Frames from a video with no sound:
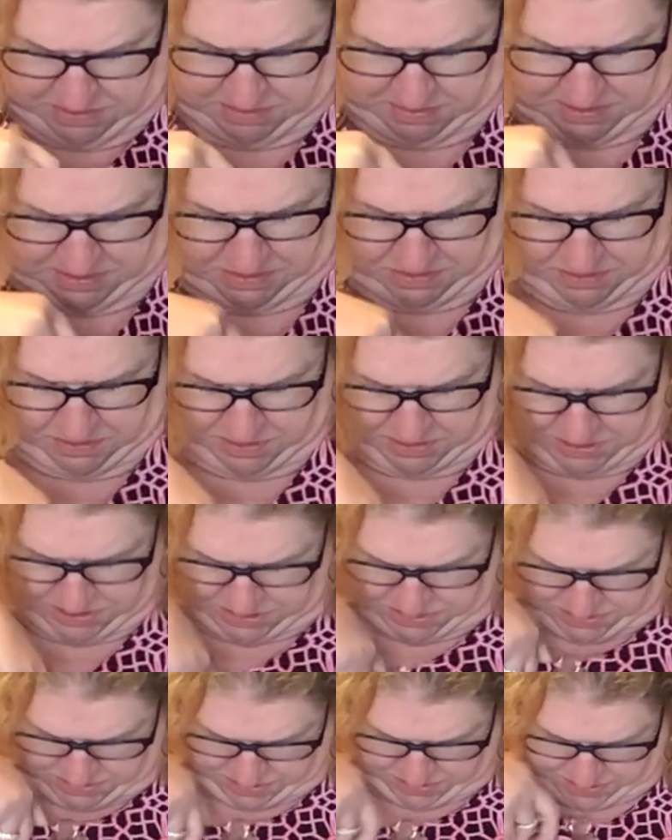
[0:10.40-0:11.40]
a minute, hold on.
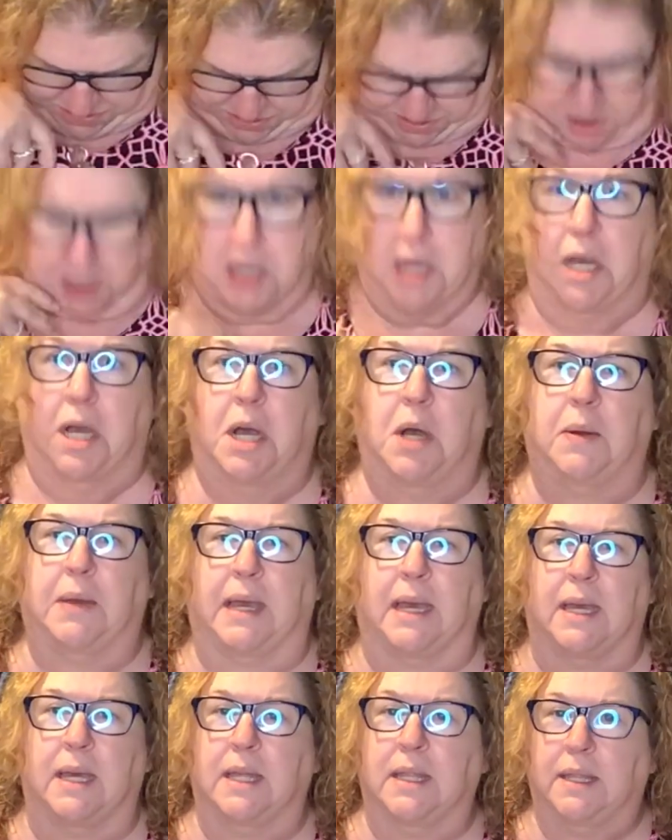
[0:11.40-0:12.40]

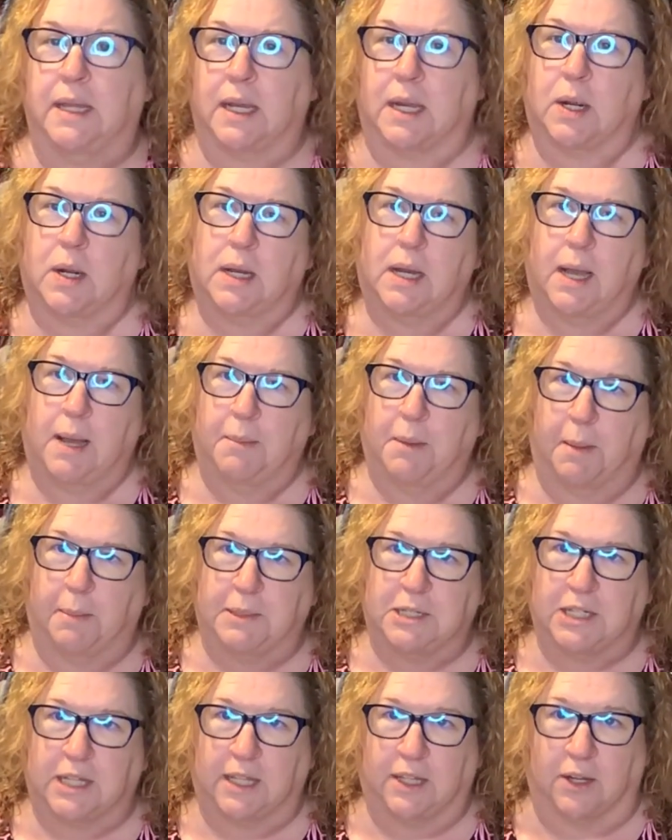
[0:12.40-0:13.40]
Okay, there, I'm all put
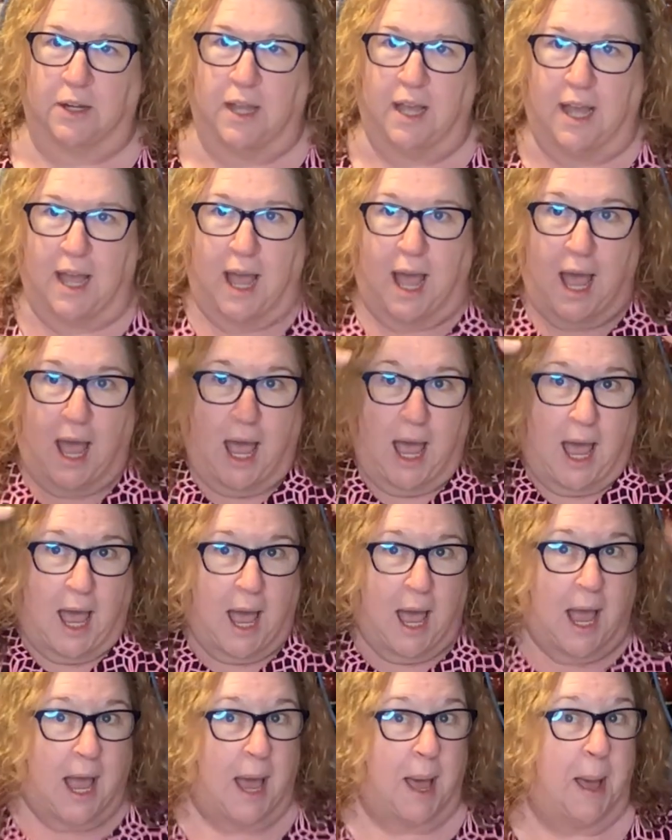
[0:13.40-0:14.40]
together.
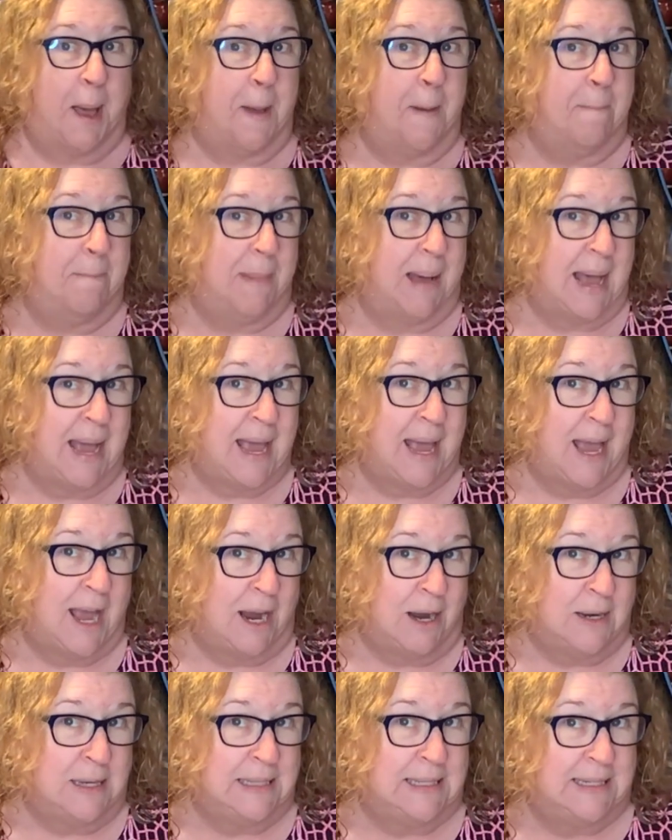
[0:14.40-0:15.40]
My
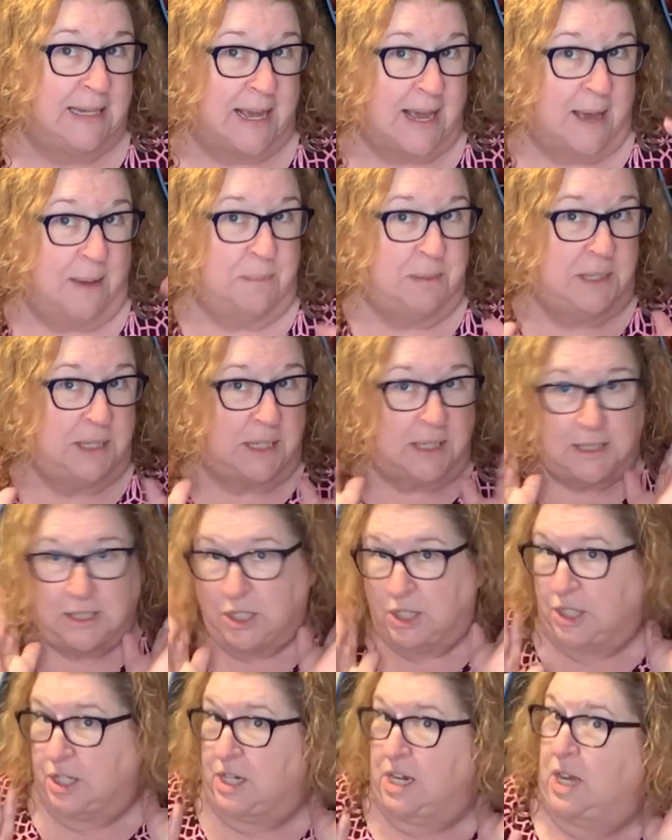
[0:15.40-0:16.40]
hair is damp, did
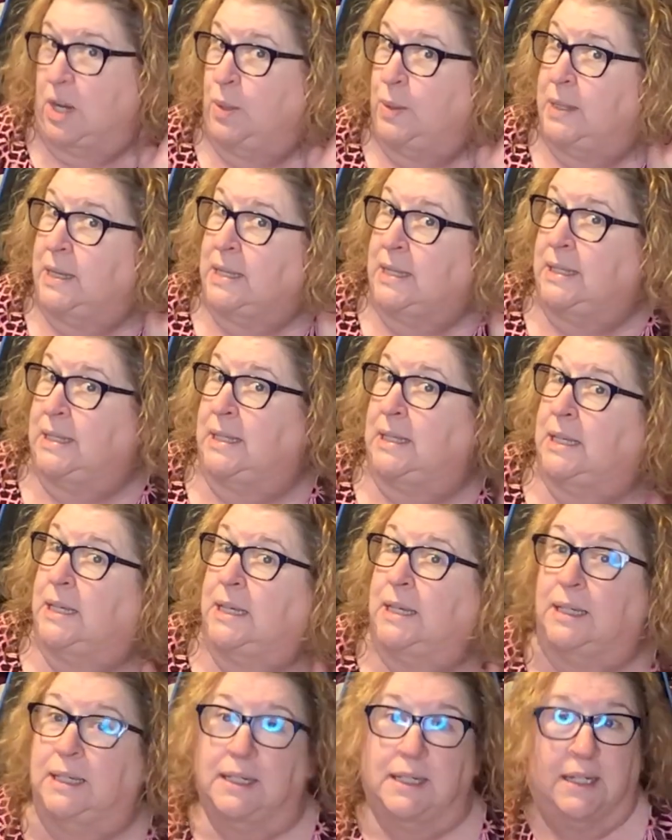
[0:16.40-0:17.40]
you notice?
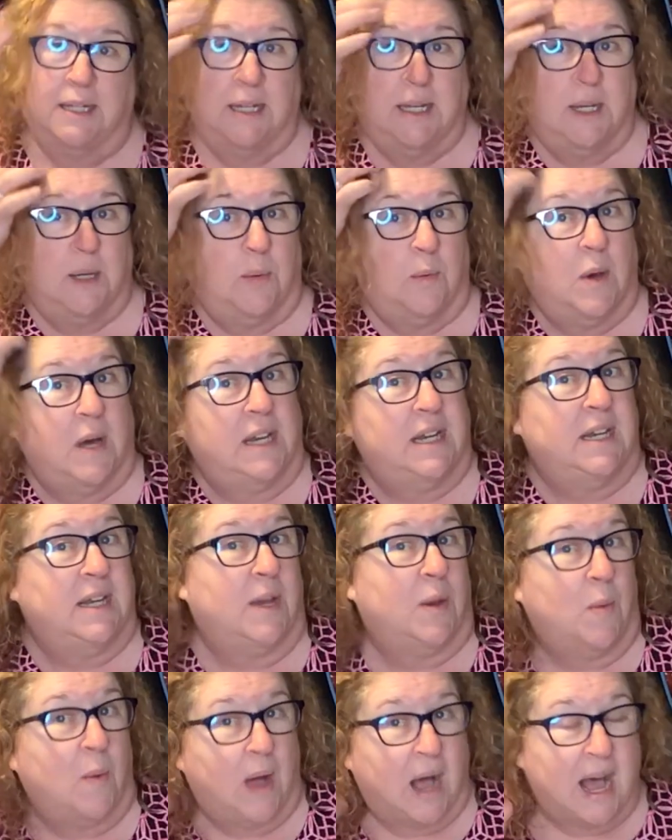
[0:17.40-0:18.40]
Want to
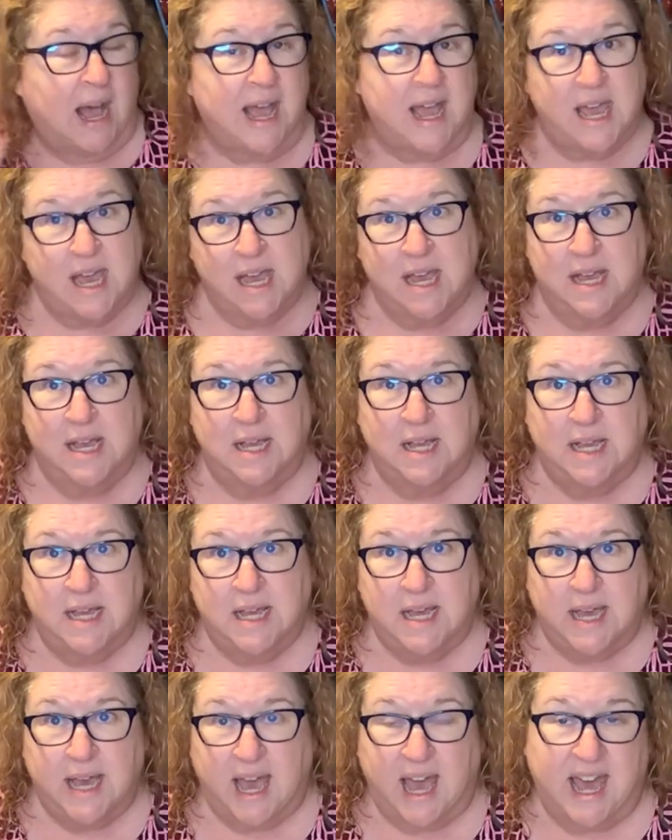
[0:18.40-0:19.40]
know why?
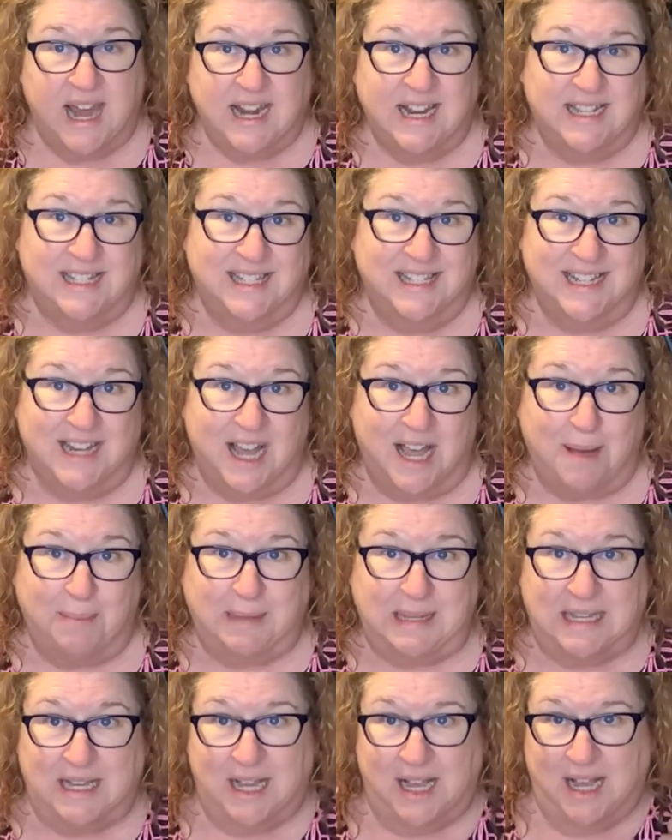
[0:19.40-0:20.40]
And it's not
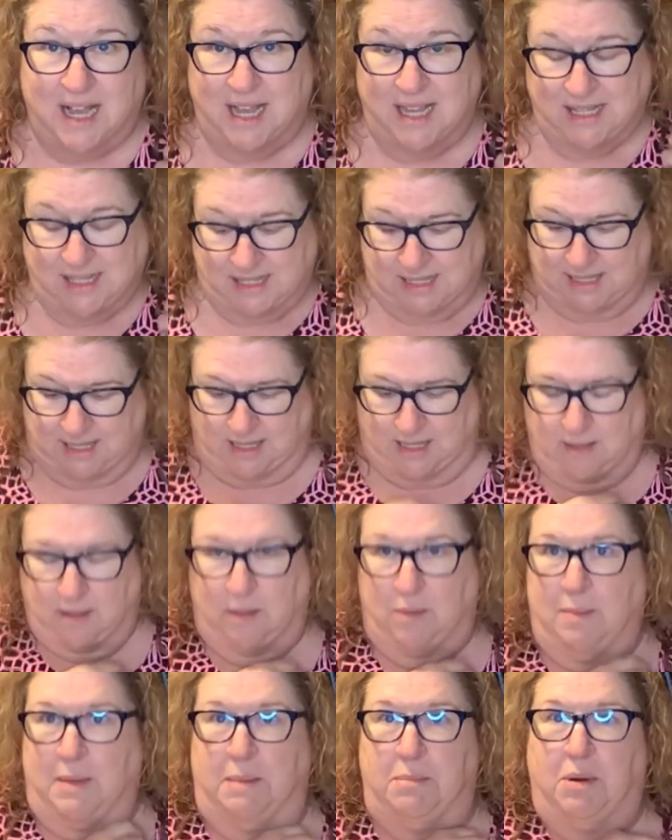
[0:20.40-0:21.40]
because, oh,
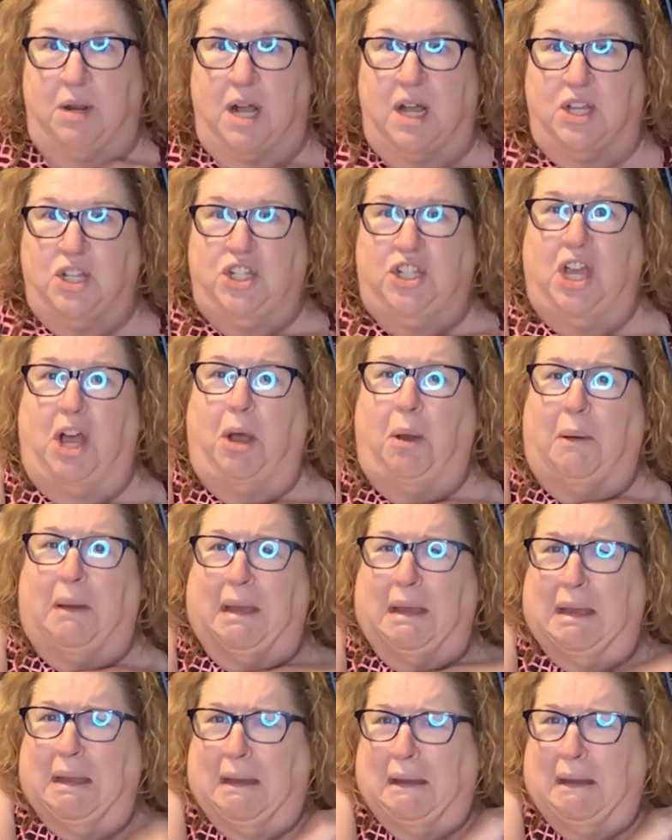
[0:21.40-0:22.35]
my bra is showing.